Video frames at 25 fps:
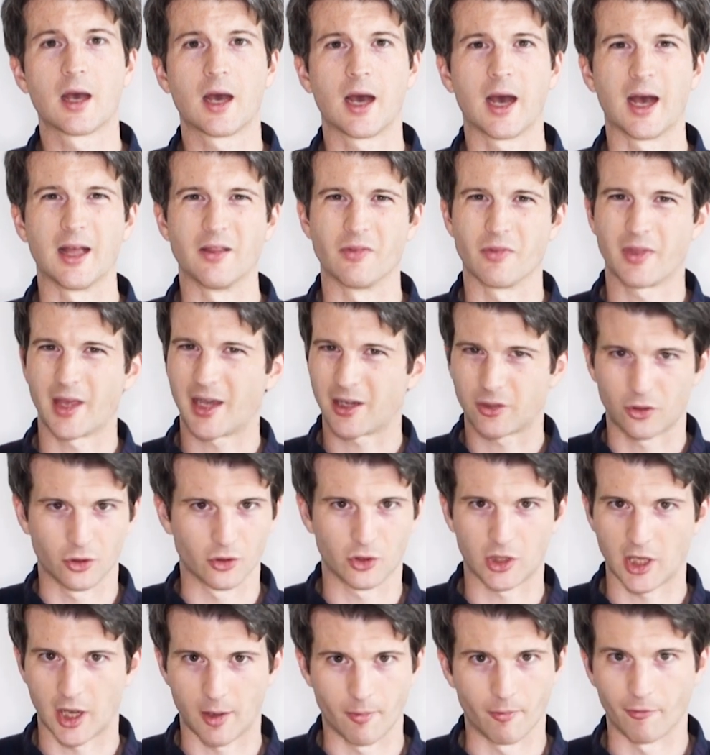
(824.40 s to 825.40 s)
And that
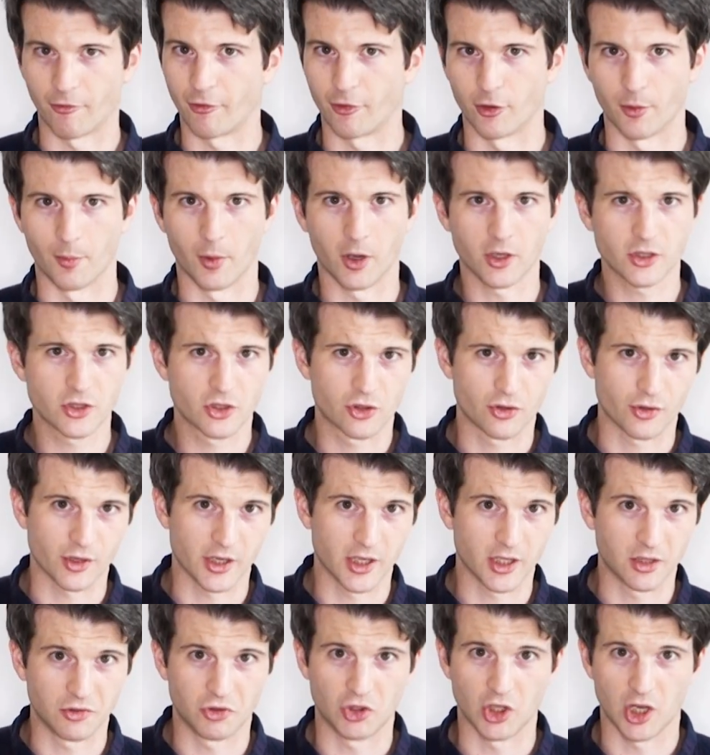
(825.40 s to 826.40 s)
could come from
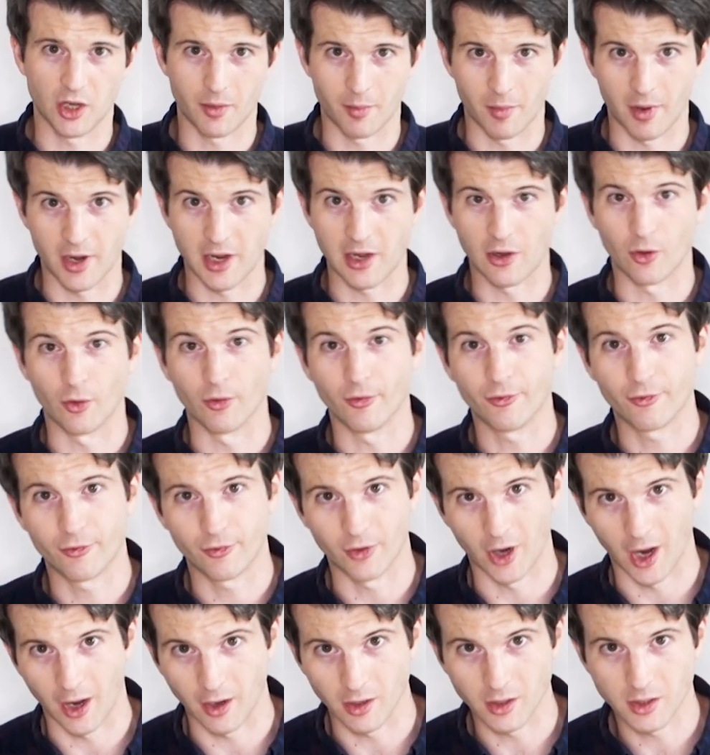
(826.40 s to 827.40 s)
Austria, Germany, or
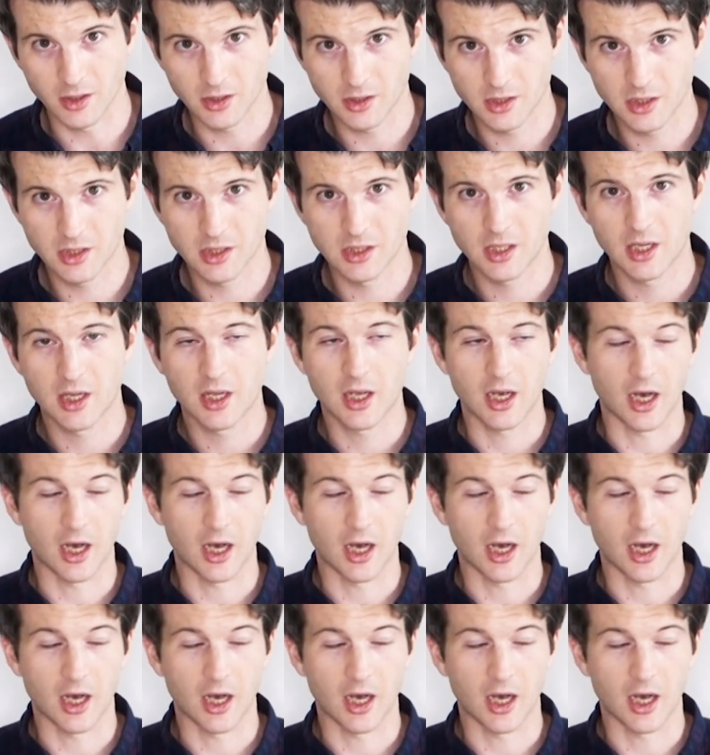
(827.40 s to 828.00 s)
France.